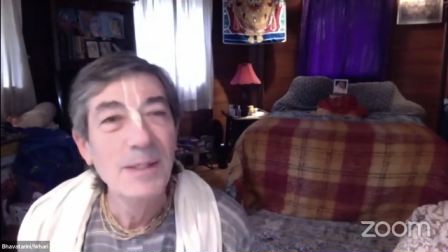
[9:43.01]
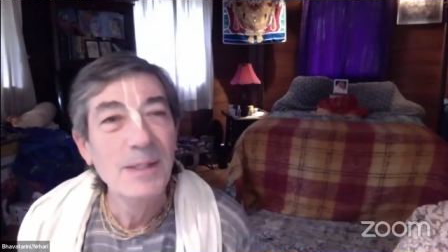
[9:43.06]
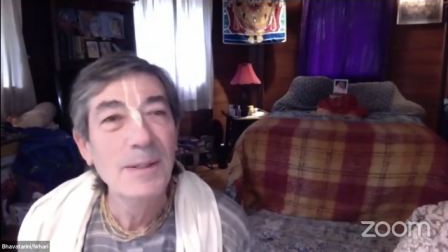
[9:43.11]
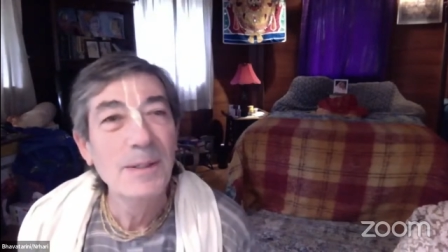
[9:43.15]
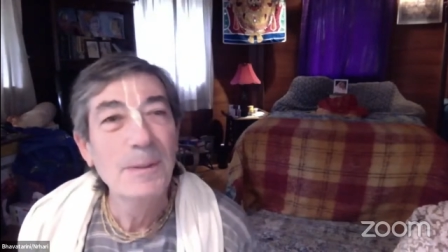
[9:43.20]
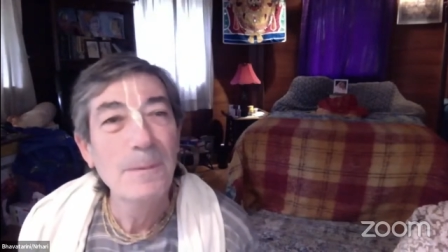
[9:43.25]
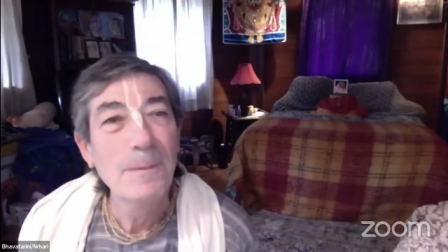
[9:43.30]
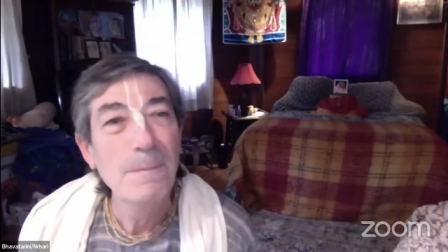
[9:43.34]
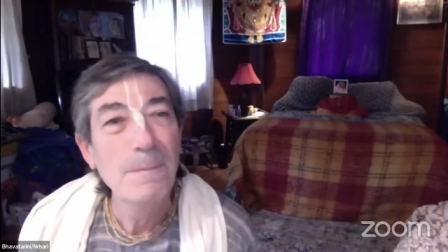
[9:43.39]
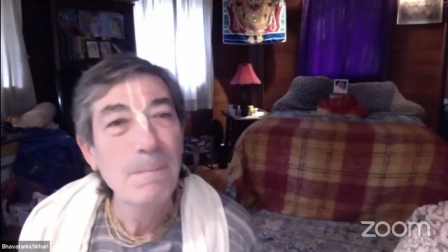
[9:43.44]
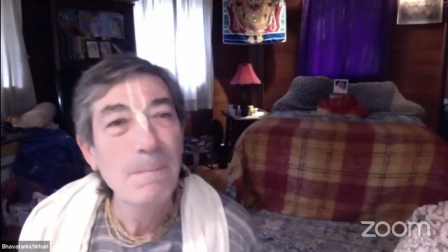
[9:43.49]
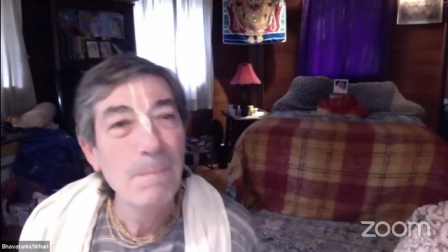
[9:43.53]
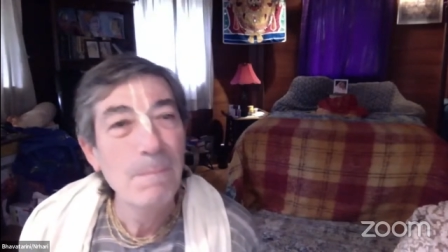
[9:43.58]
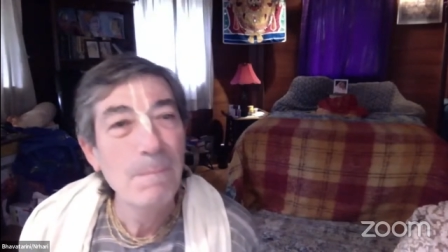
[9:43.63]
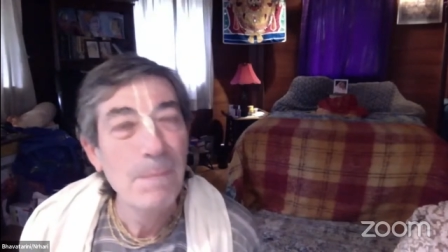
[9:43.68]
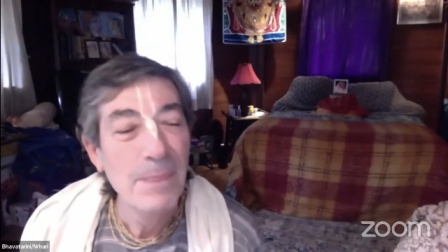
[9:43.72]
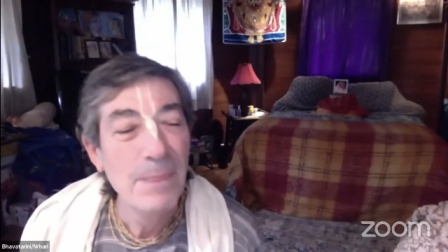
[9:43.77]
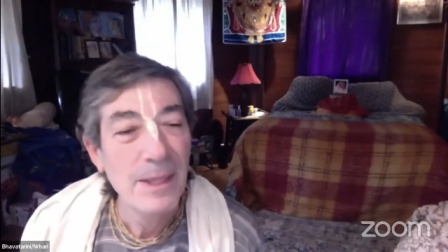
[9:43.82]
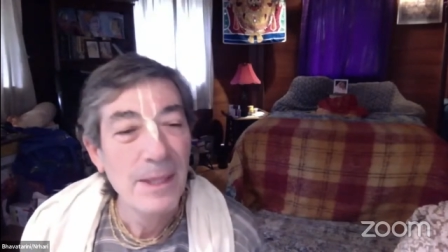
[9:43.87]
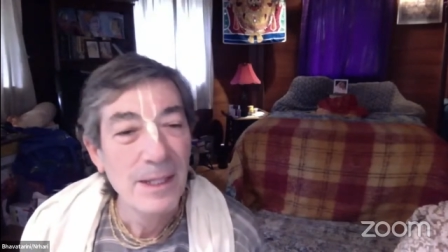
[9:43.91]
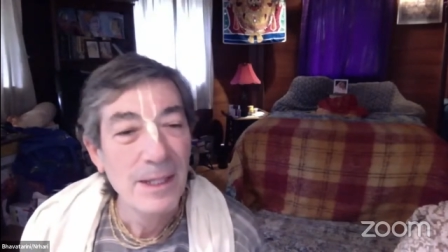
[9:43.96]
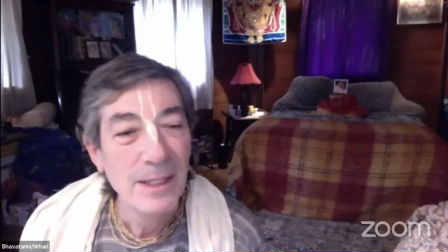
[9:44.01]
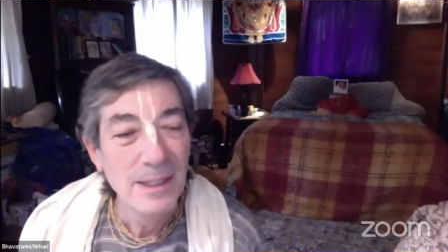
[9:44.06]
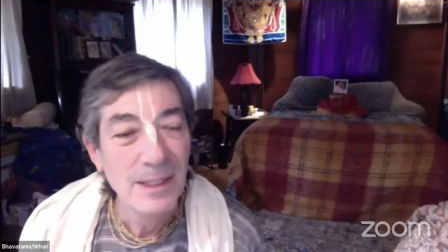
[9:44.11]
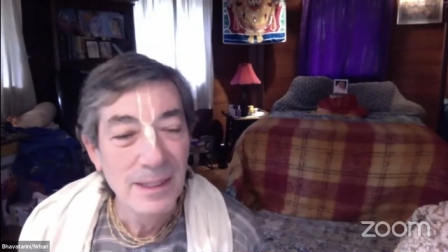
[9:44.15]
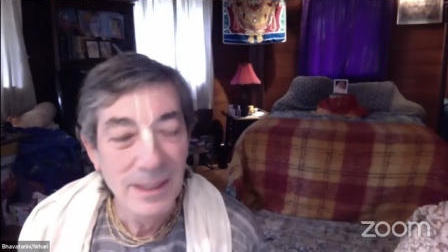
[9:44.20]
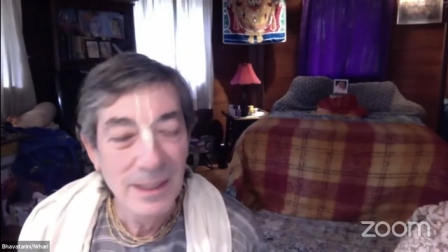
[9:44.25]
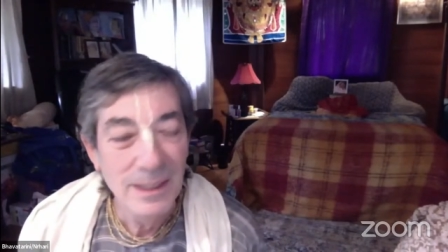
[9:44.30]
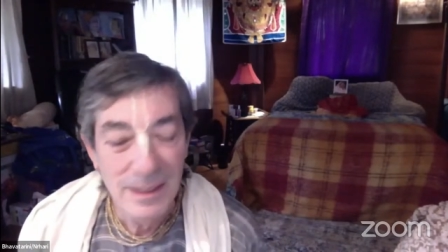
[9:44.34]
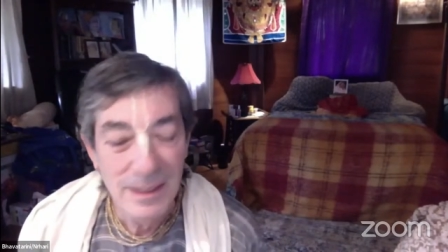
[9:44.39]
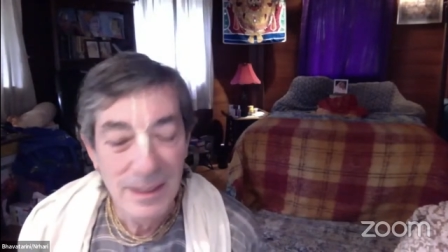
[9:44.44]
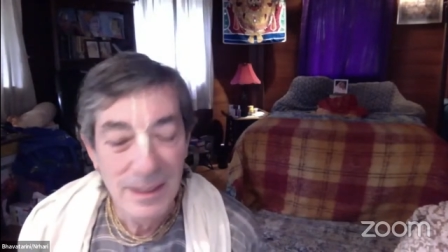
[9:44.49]
Um,
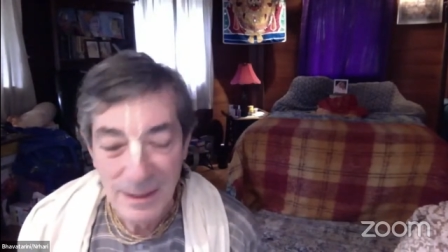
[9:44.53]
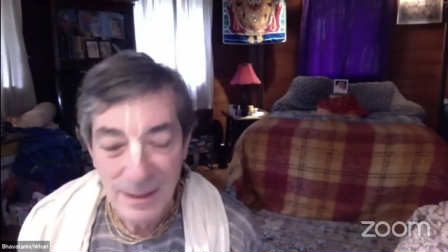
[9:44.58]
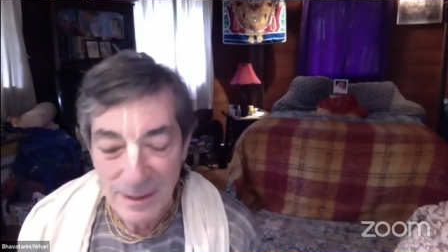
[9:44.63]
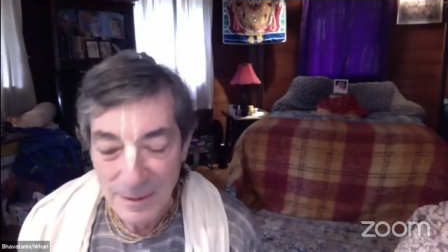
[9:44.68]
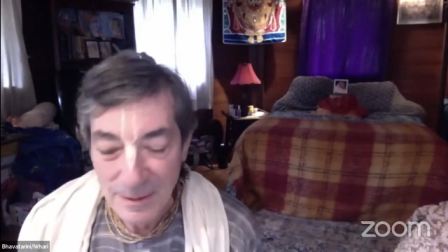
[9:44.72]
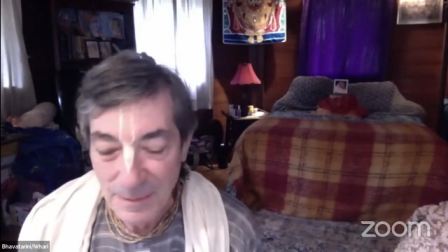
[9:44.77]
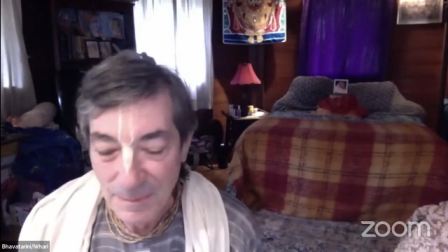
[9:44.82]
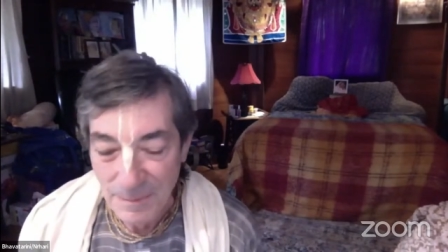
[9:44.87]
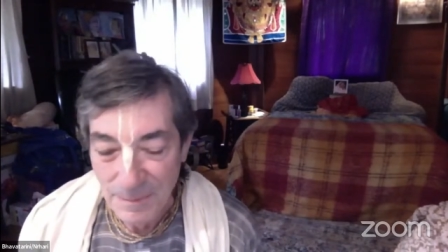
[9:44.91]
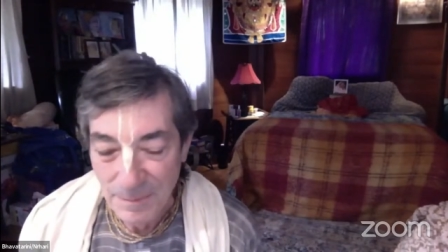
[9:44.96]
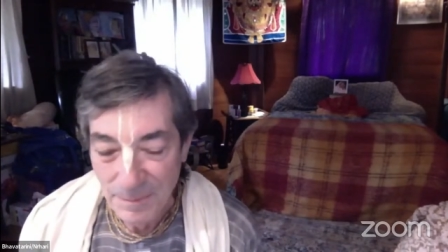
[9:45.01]
and uh,